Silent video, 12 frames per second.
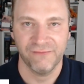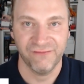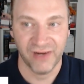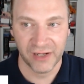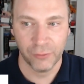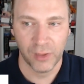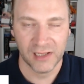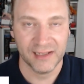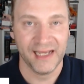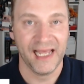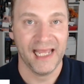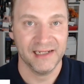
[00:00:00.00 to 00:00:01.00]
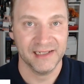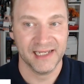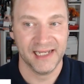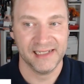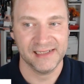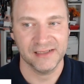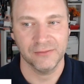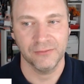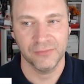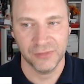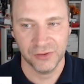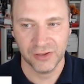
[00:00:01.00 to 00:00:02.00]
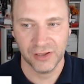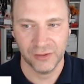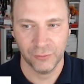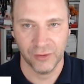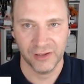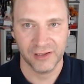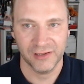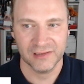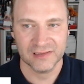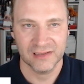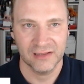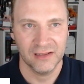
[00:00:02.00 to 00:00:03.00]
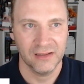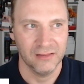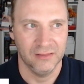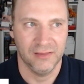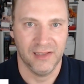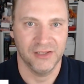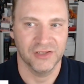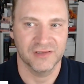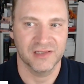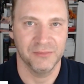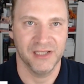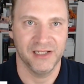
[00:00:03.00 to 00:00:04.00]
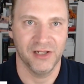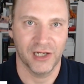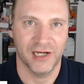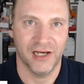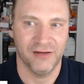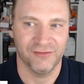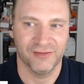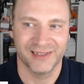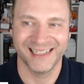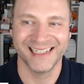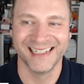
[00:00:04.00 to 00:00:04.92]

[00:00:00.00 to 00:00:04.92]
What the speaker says: very well-educated blue-collar workers. They're just simply not enough.